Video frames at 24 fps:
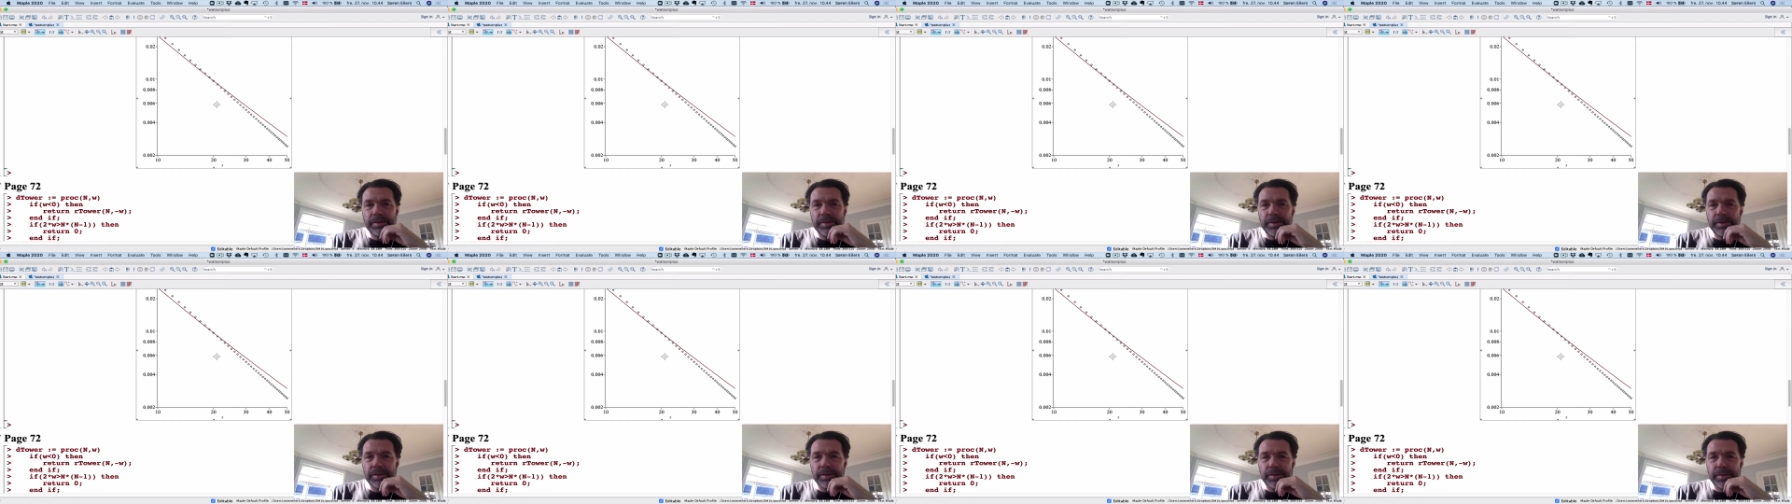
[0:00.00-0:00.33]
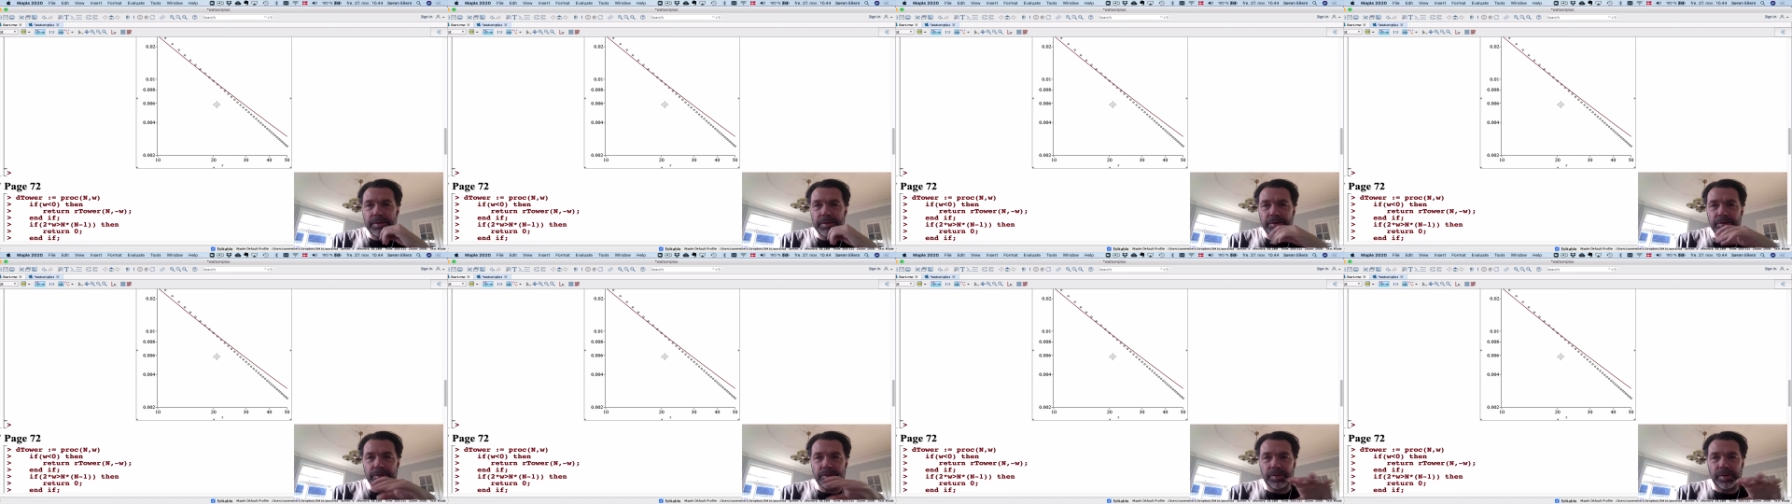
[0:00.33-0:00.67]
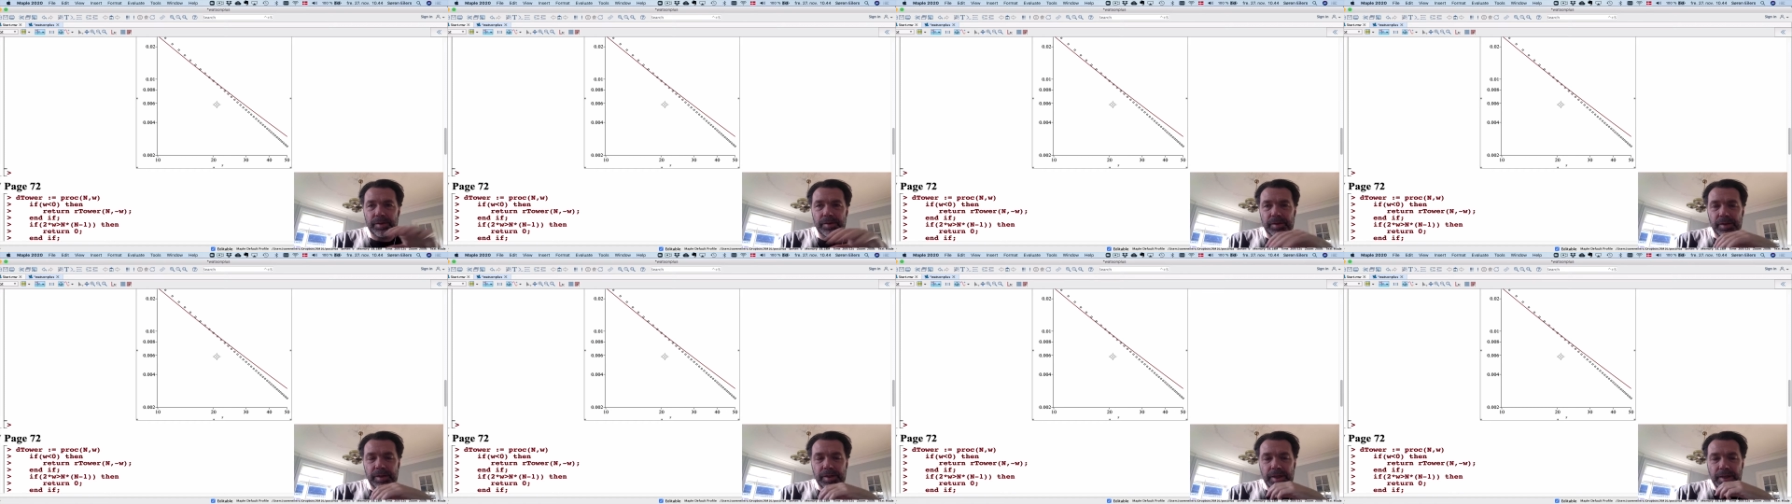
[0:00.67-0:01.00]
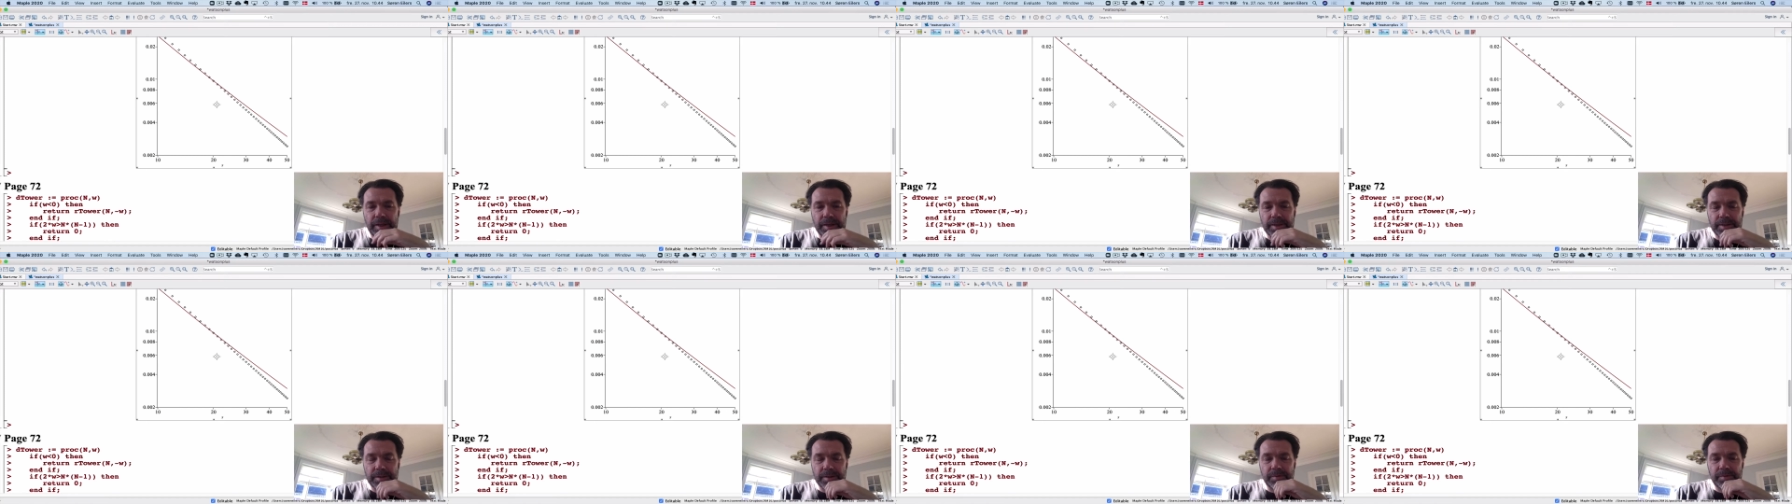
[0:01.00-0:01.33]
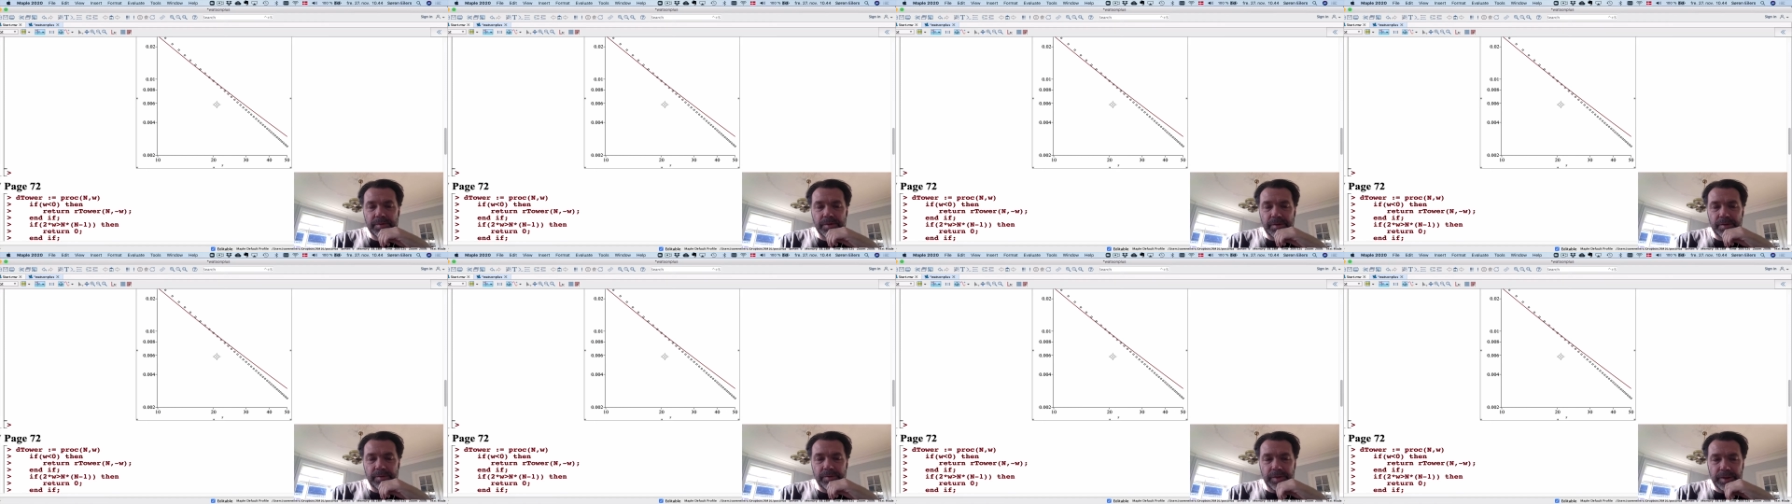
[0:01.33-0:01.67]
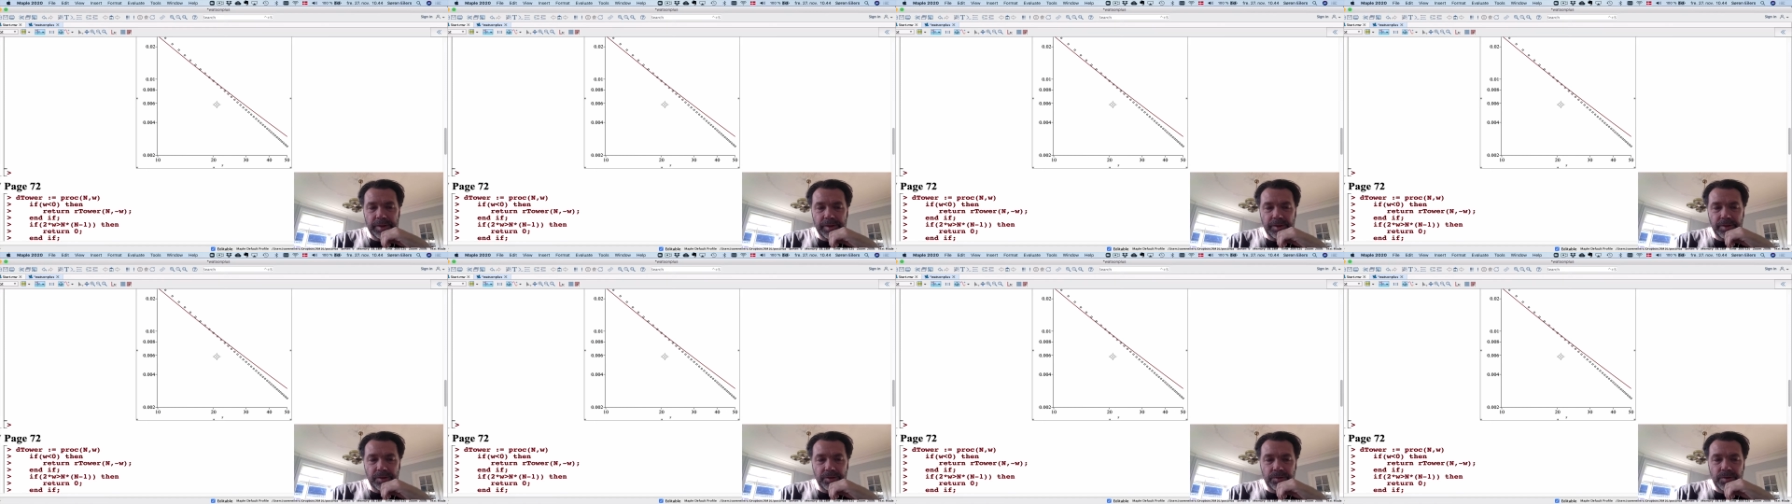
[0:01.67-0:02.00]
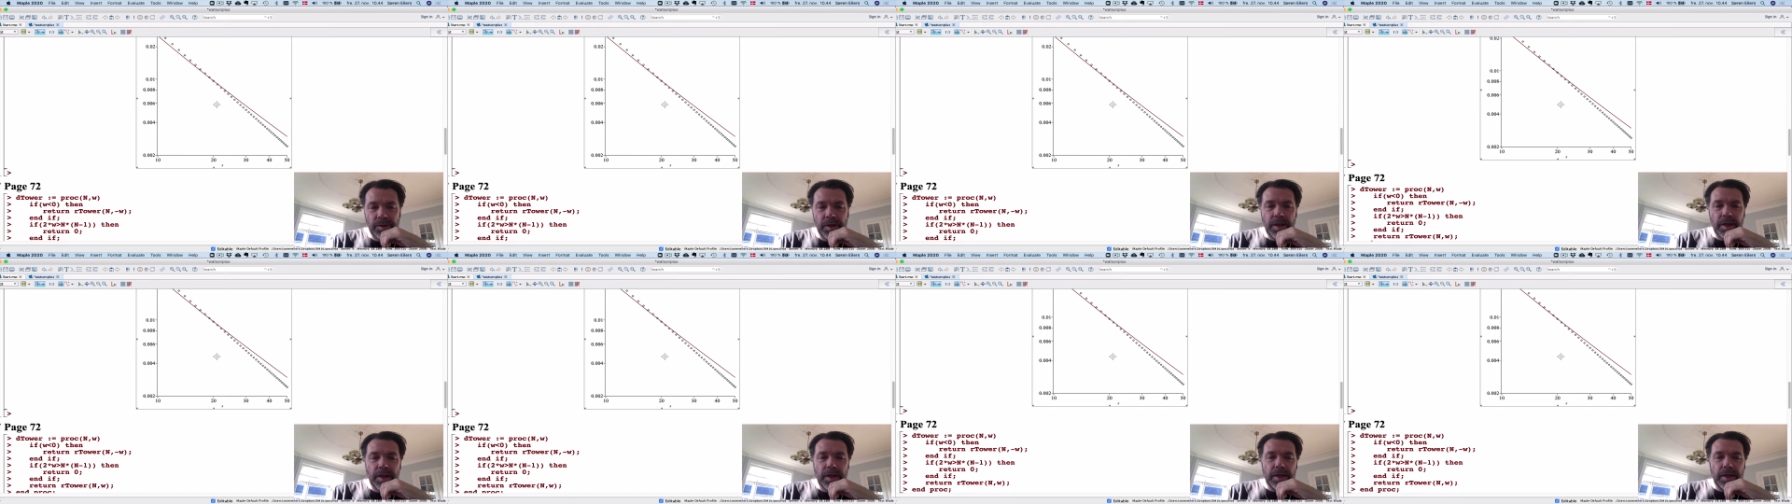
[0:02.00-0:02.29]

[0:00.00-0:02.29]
uh, during the last uh, video.